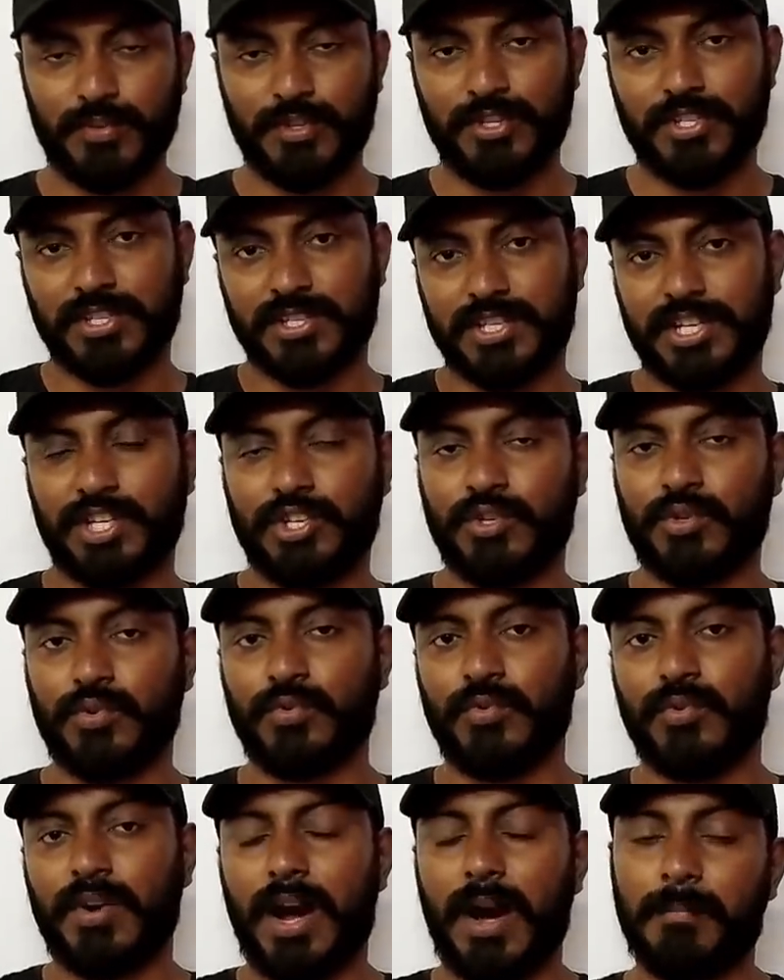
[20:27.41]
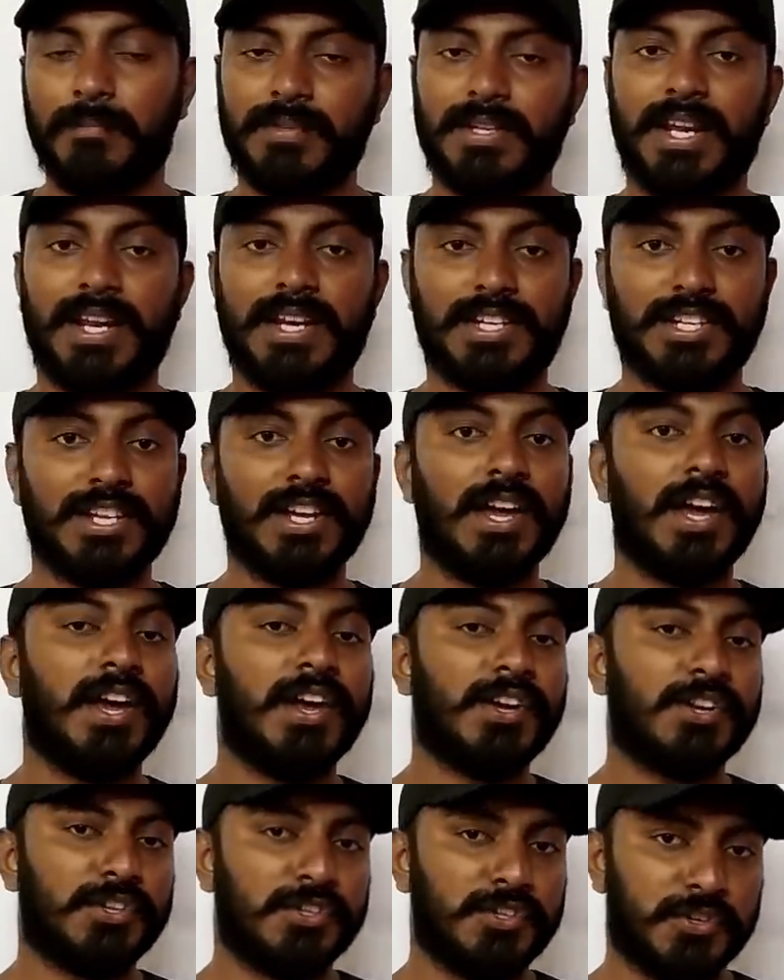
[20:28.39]
You just need to update
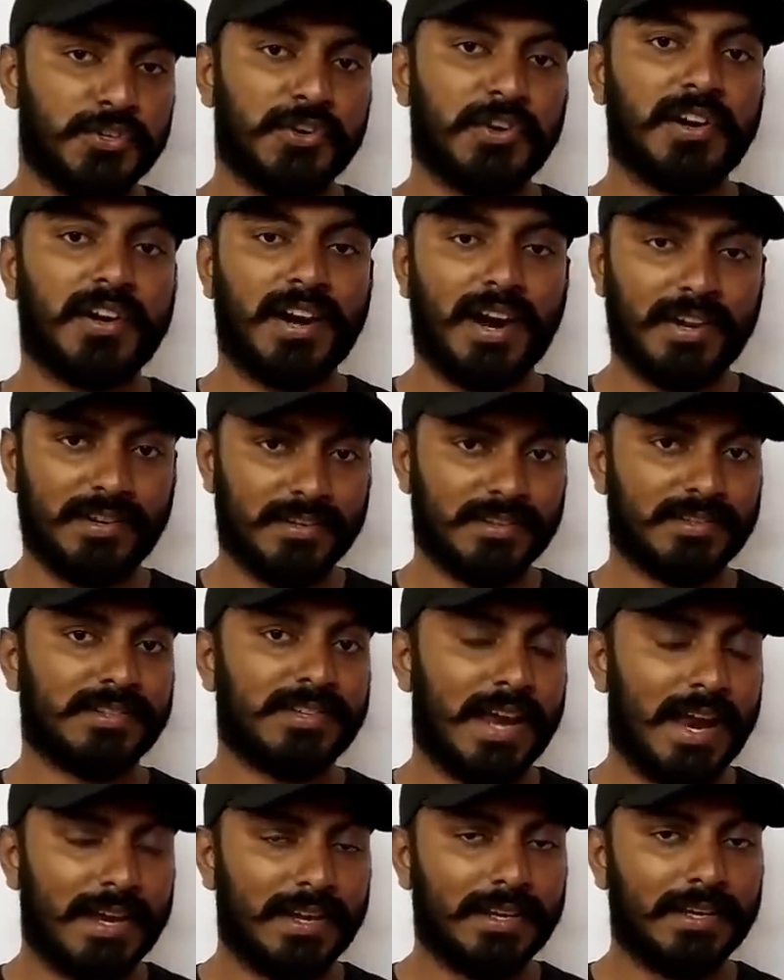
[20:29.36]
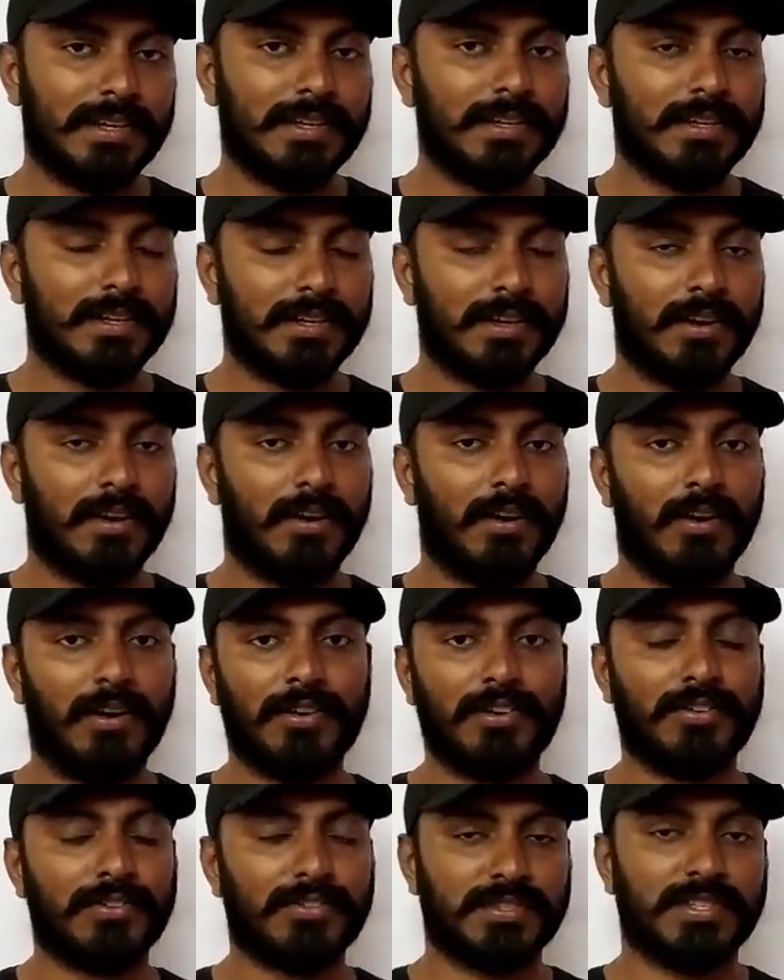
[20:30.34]
your understanding
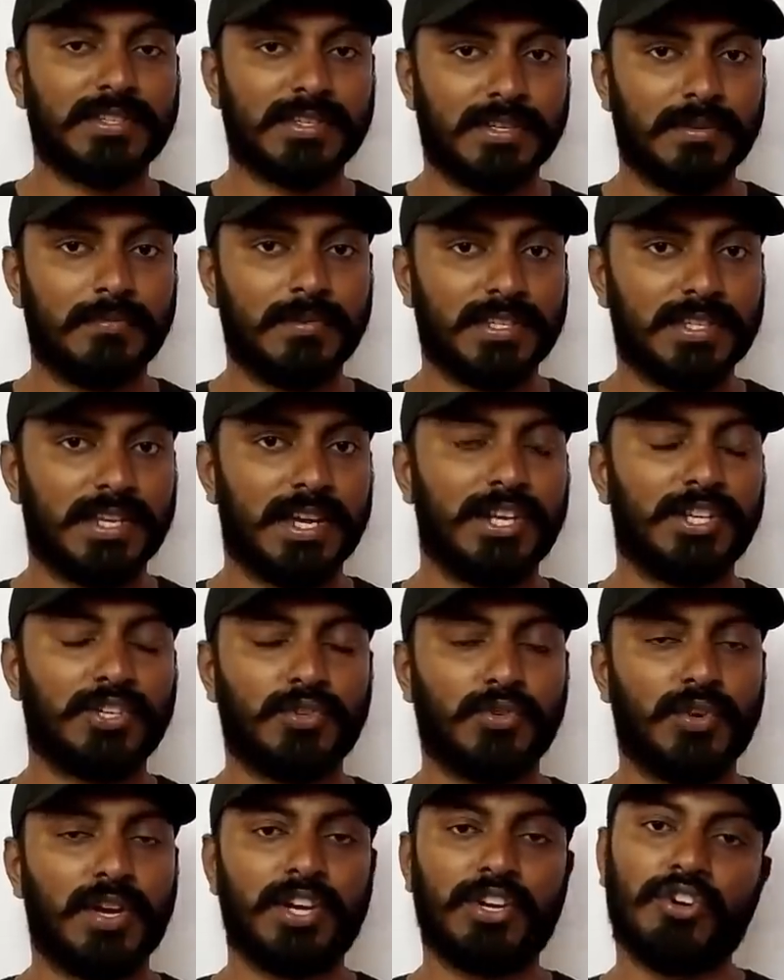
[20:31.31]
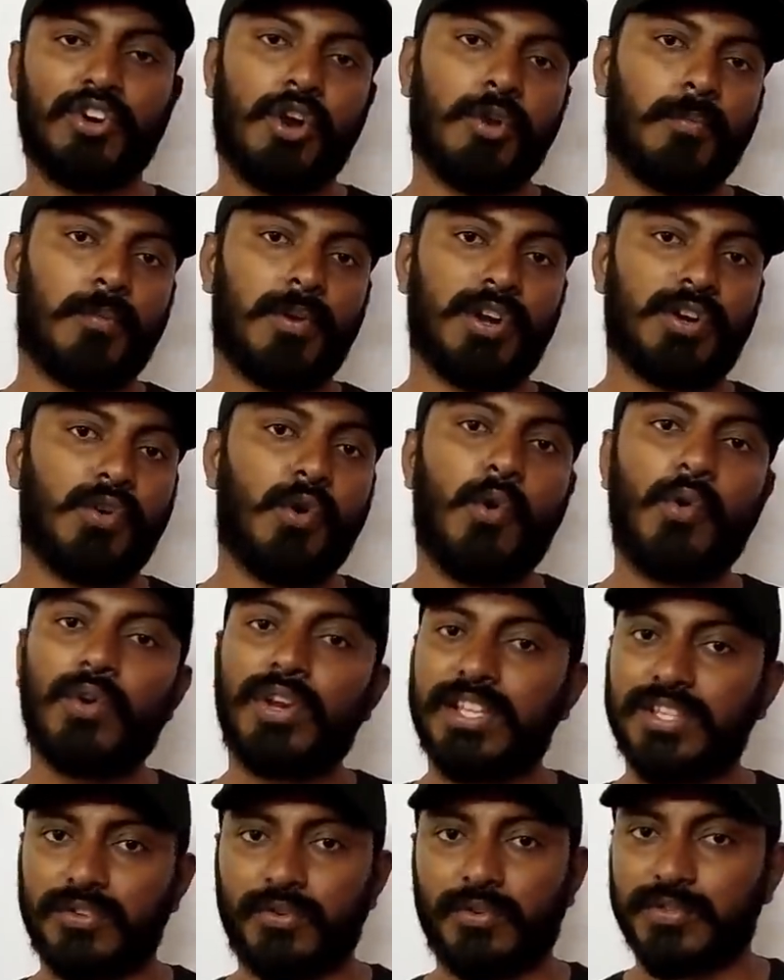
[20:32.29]
or your system design to incorporate
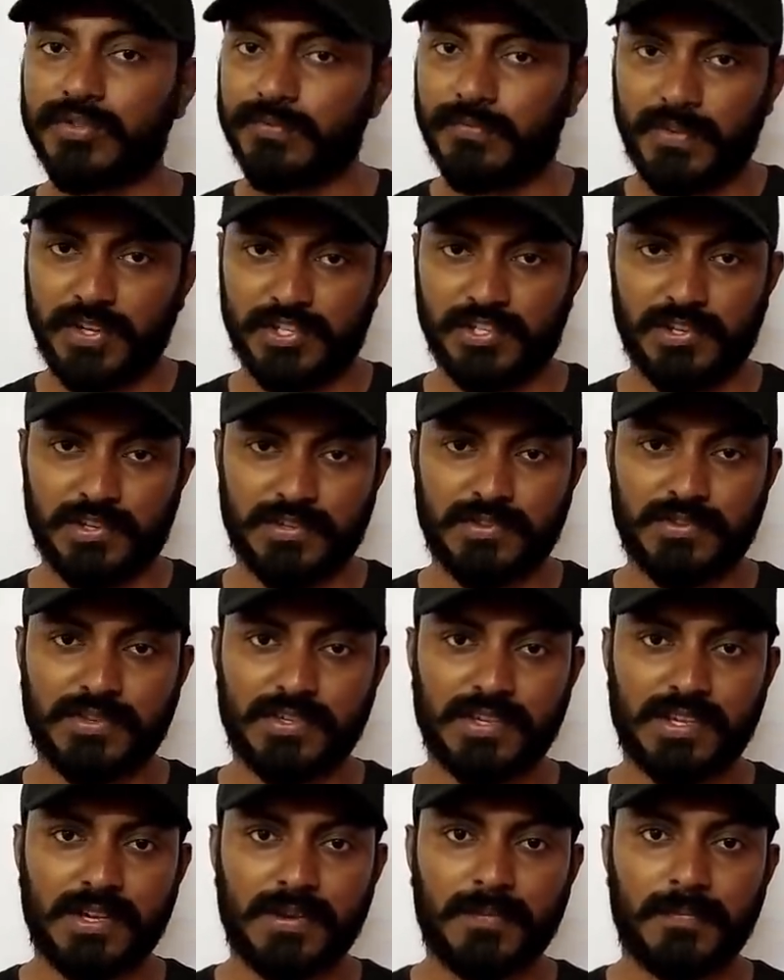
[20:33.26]
only those features.